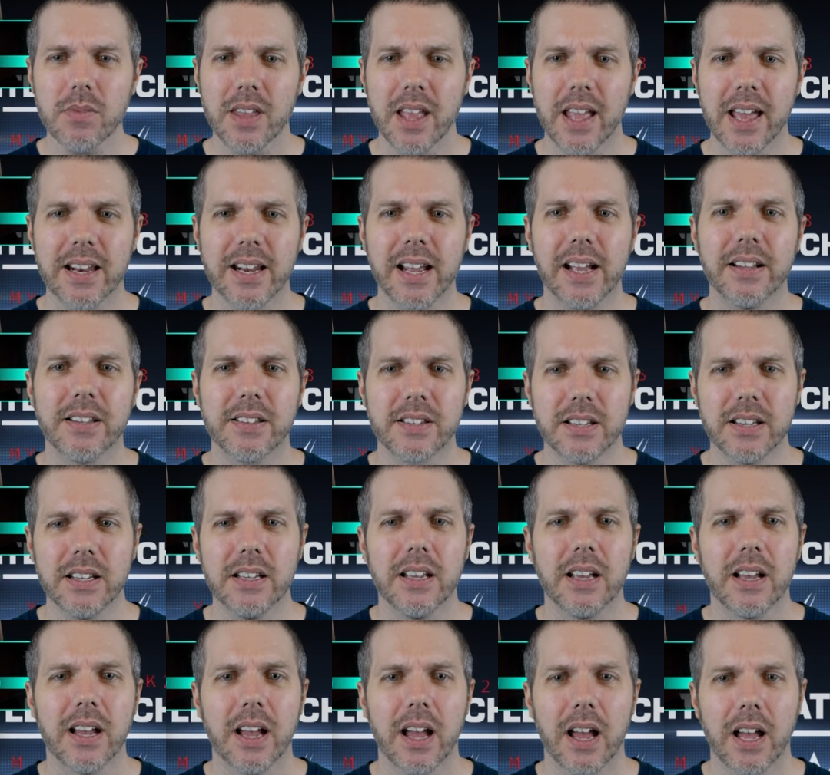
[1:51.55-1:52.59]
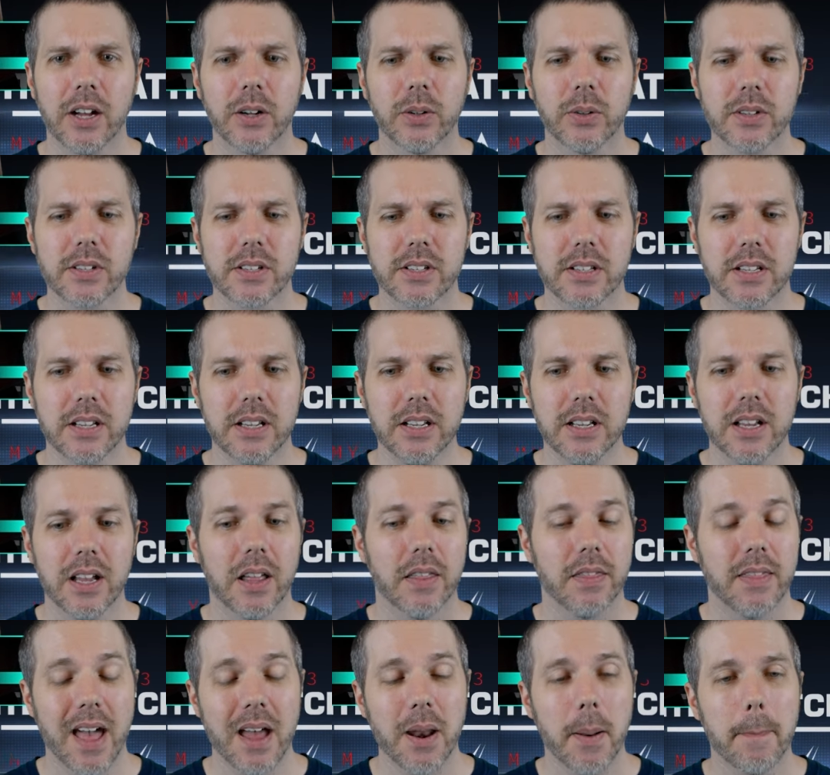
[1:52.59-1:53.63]
and a T L C
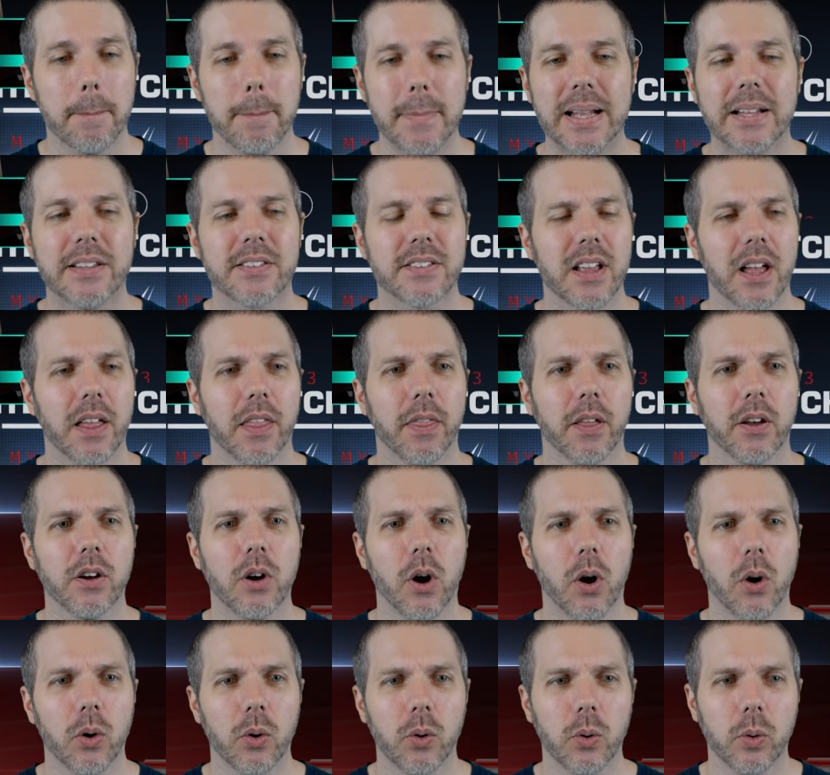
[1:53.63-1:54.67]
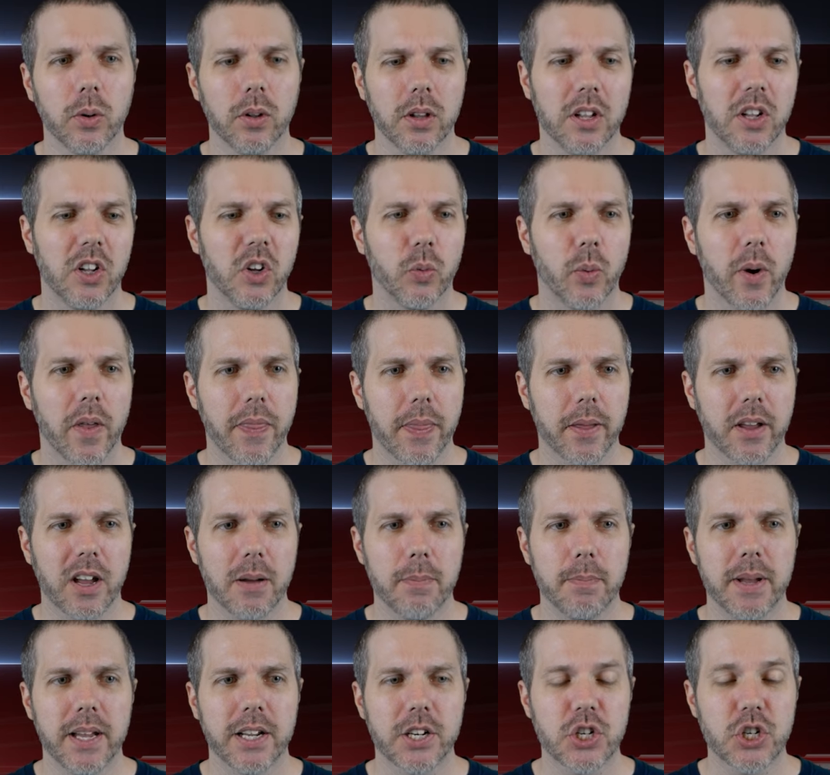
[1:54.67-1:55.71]
that meets the goal with the
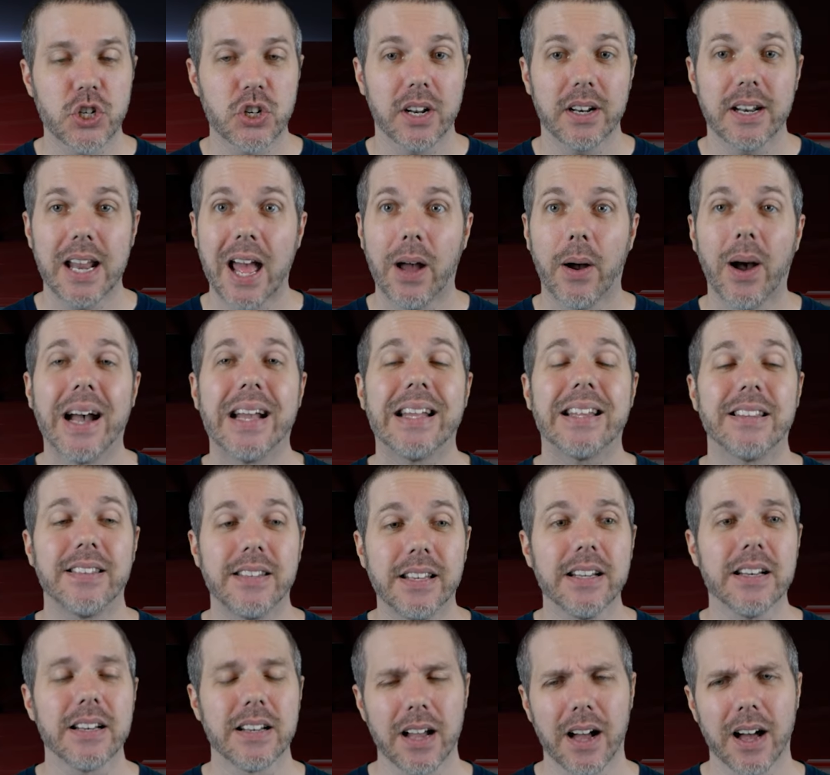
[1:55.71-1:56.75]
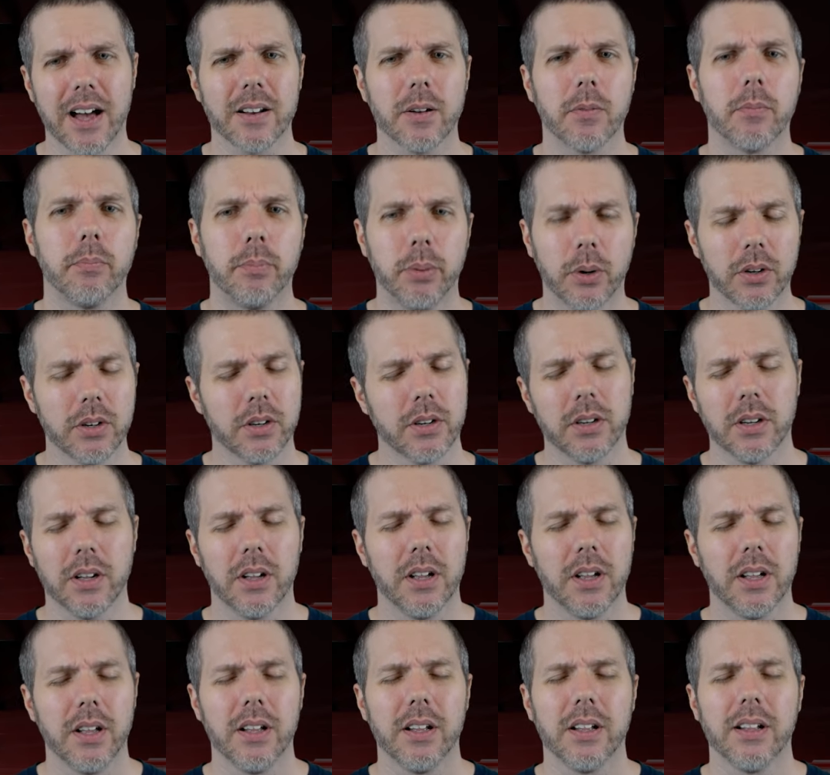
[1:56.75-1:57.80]
commish. Now, I did not book
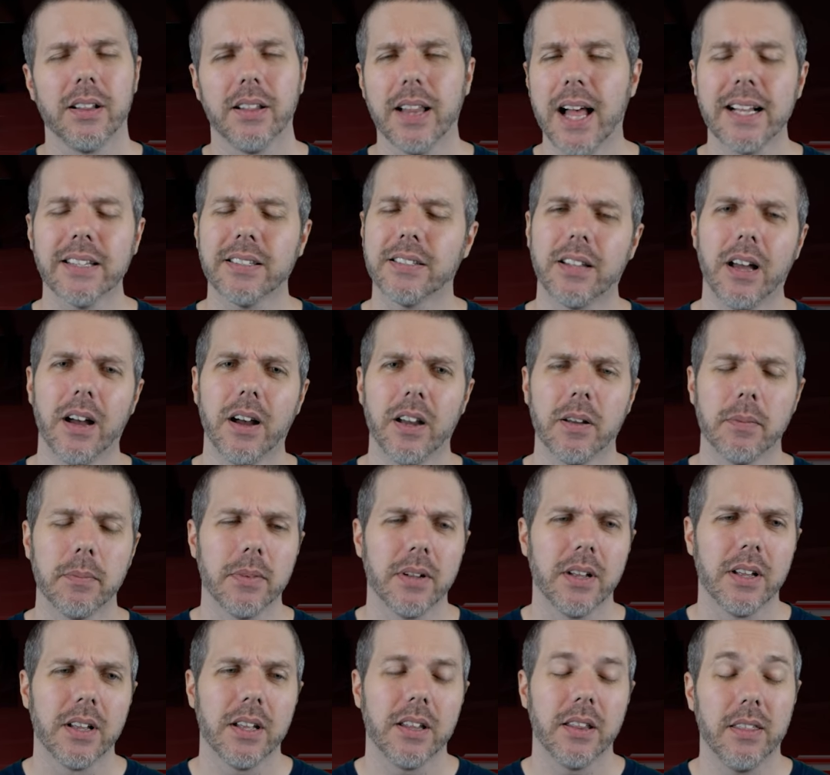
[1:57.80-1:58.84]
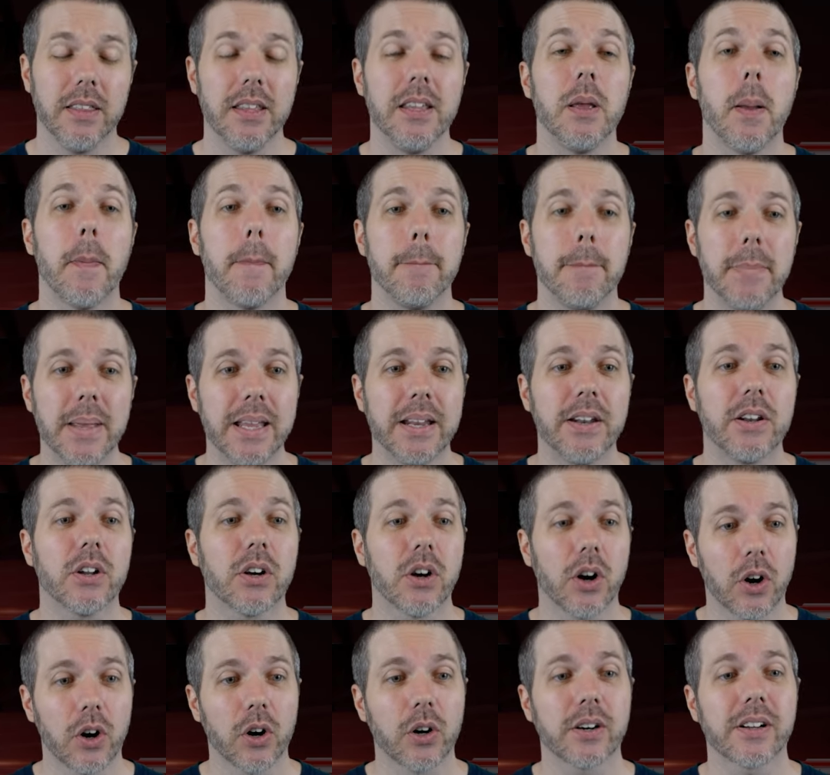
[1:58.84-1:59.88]
last time the
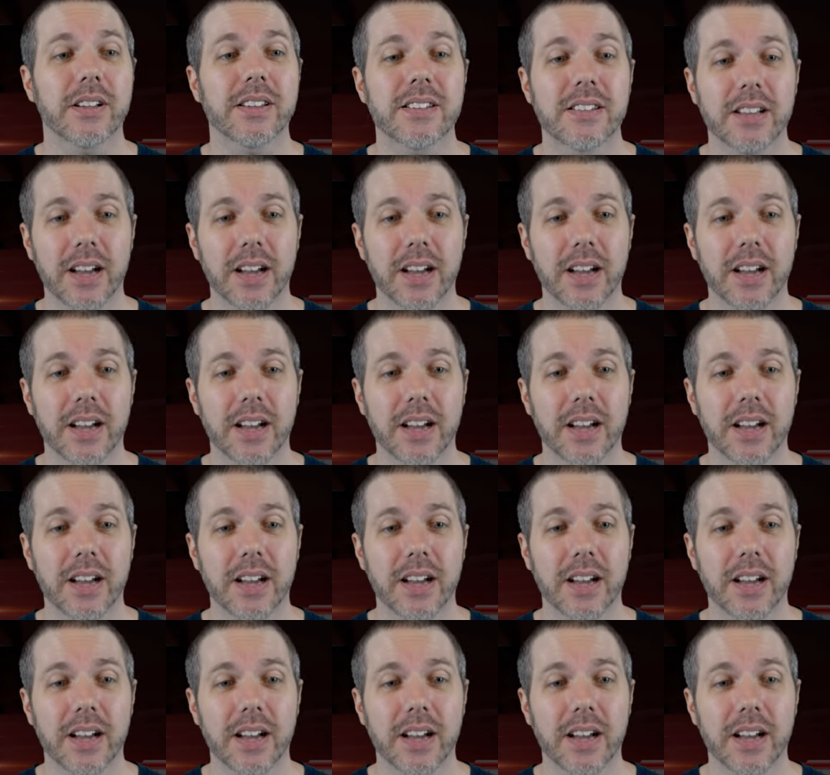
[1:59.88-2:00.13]
mid-card